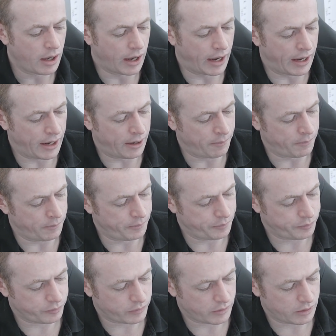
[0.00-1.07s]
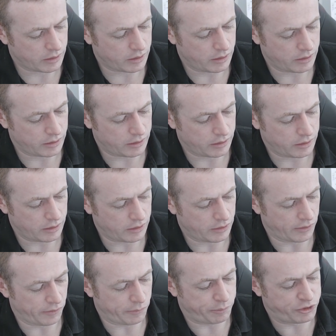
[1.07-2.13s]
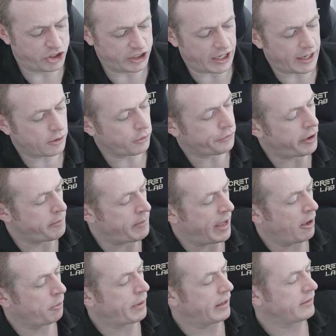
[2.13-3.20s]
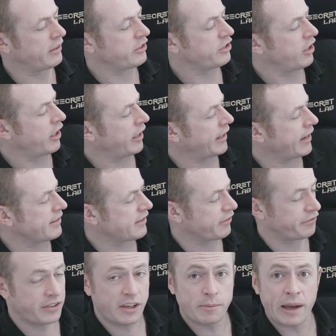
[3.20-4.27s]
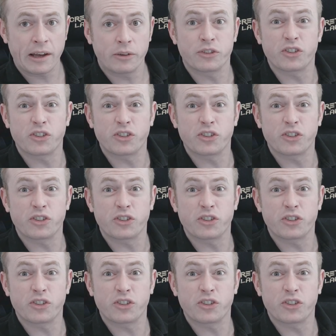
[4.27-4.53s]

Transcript: um Jigeiko for a male practitioner against a female,